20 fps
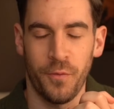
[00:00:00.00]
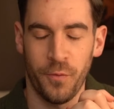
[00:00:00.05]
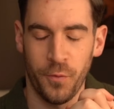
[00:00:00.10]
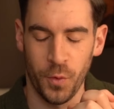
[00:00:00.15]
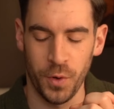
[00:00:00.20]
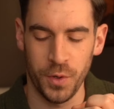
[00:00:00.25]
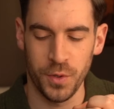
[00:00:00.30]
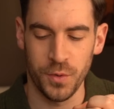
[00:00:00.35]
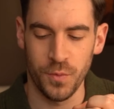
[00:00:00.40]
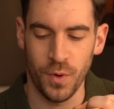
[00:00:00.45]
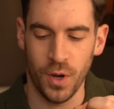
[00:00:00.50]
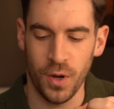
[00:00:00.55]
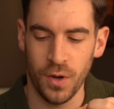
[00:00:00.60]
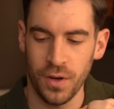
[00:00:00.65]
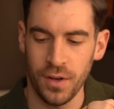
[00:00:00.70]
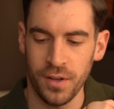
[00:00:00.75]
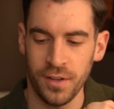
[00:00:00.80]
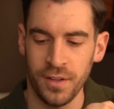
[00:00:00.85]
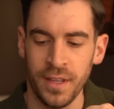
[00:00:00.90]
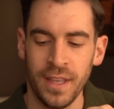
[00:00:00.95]
for you
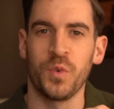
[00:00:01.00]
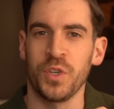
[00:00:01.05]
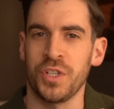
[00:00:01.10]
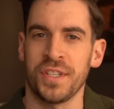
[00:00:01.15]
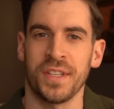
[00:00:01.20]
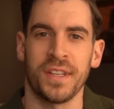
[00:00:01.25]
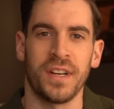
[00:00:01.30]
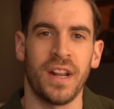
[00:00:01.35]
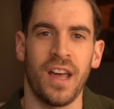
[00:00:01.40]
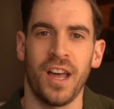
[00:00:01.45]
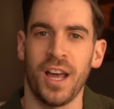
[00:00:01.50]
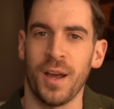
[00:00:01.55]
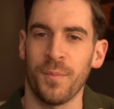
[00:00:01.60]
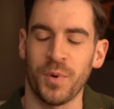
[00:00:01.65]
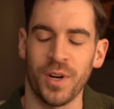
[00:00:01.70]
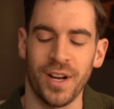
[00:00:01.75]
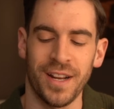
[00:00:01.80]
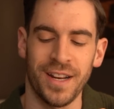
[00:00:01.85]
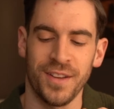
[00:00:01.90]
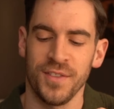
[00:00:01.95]
all. We're just gonna
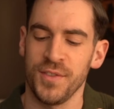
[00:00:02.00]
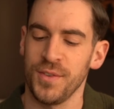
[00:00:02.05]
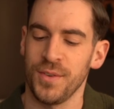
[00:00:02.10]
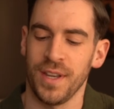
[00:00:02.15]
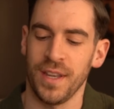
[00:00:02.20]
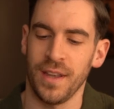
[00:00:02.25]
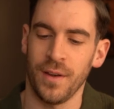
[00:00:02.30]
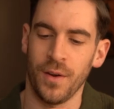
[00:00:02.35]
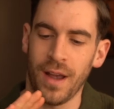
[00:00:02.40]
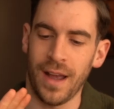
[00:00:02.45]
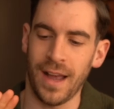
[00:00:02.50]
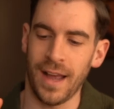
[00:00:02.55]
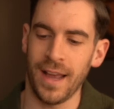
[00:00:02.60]
hop right into it.